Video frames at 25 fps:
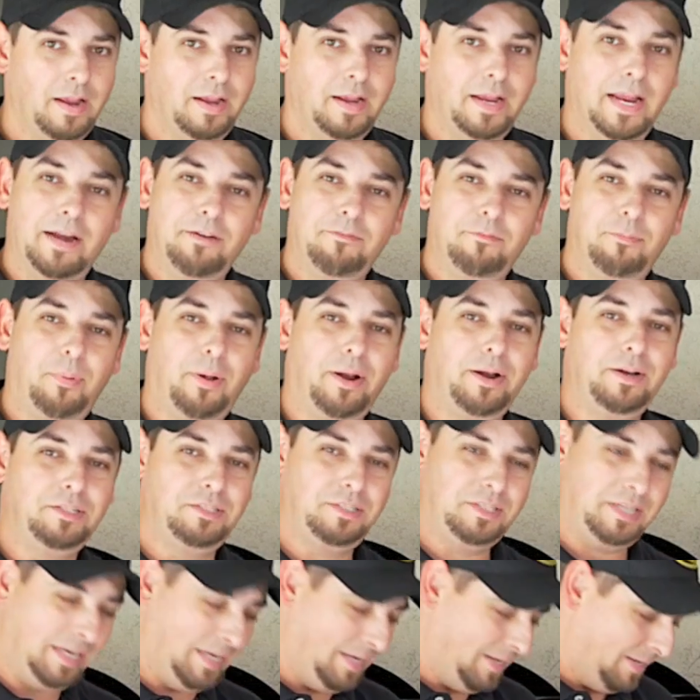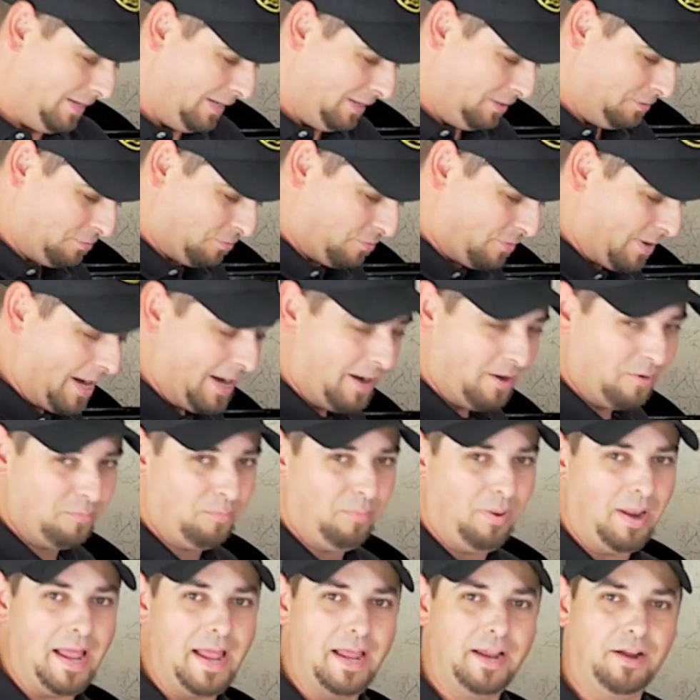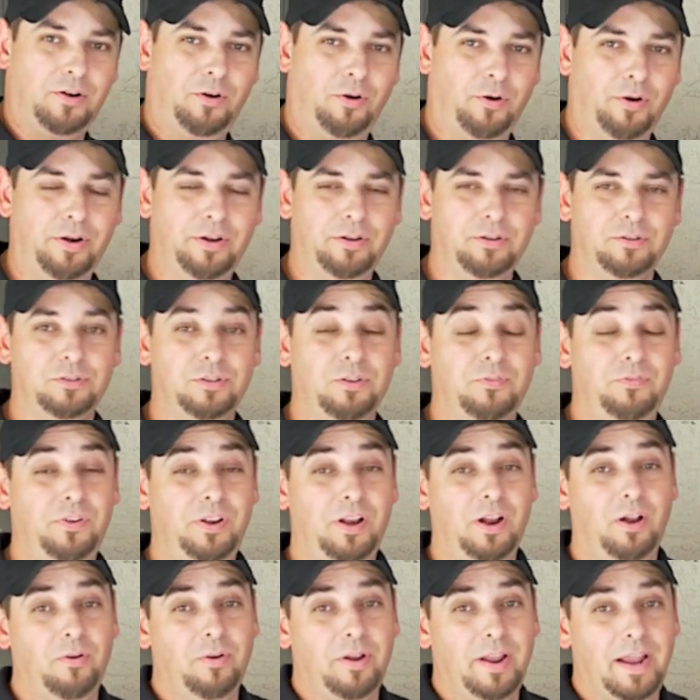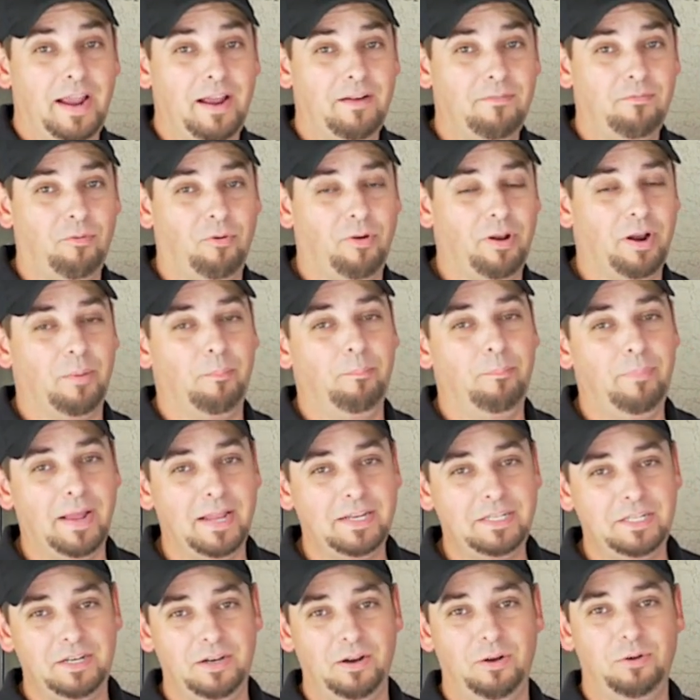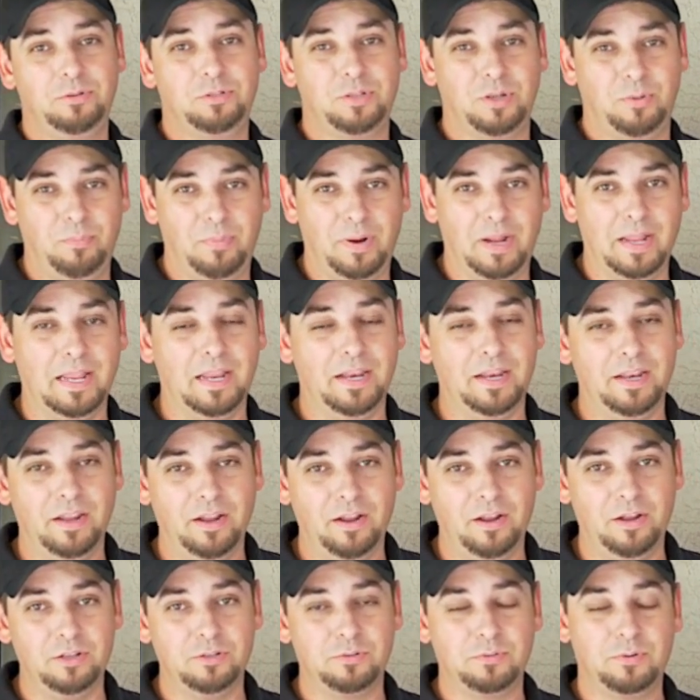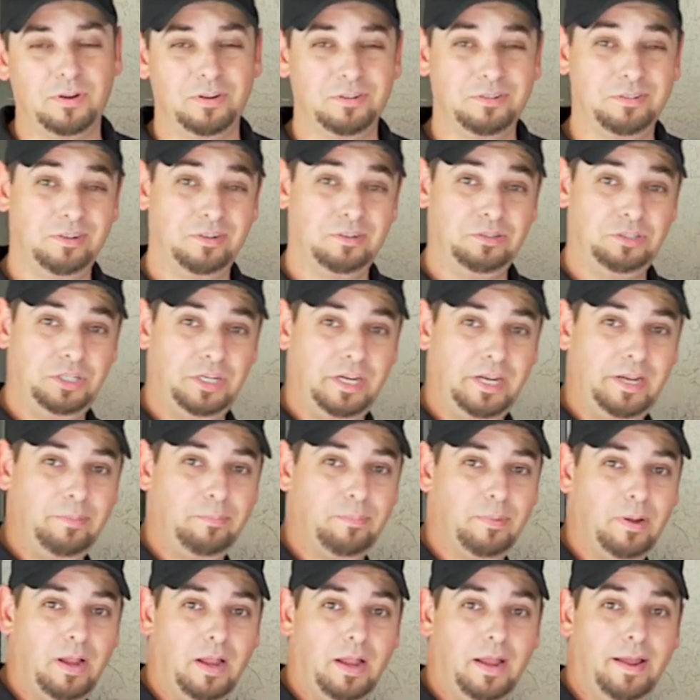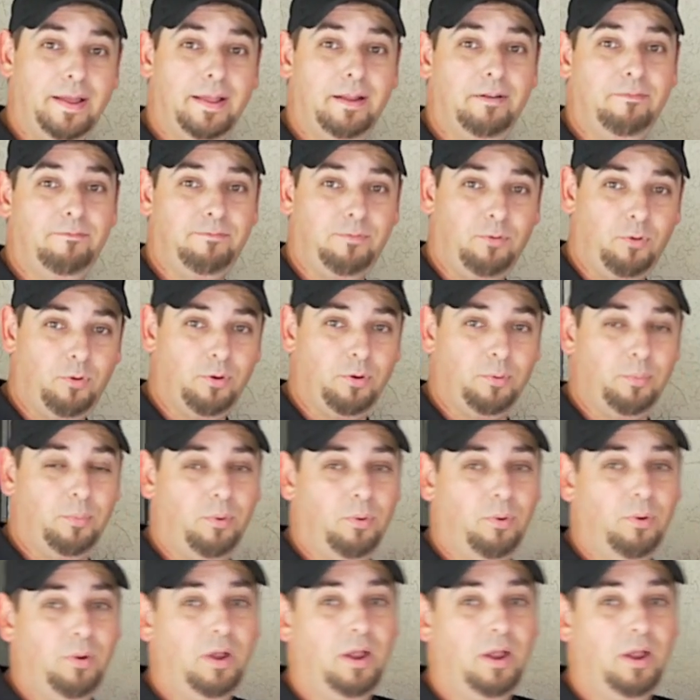Everybody's seen these round black grills. If you don't have one, I bet you know somebody that does, because they're cheap and affordable.